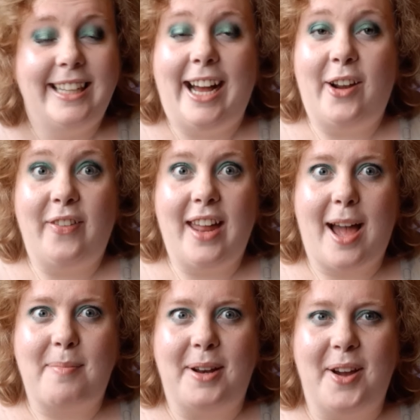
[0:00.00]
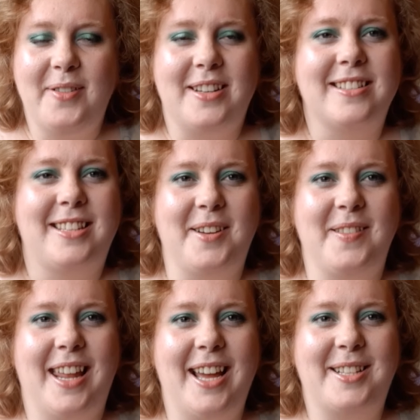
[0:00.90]
And on that happy note, I'll see you in
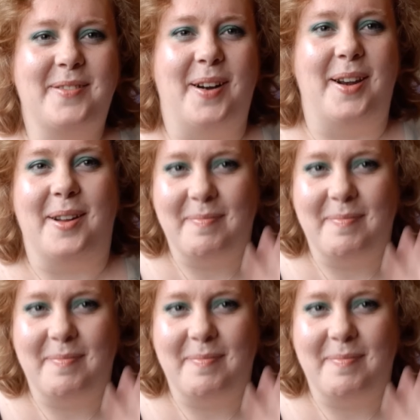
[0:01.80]
the next one.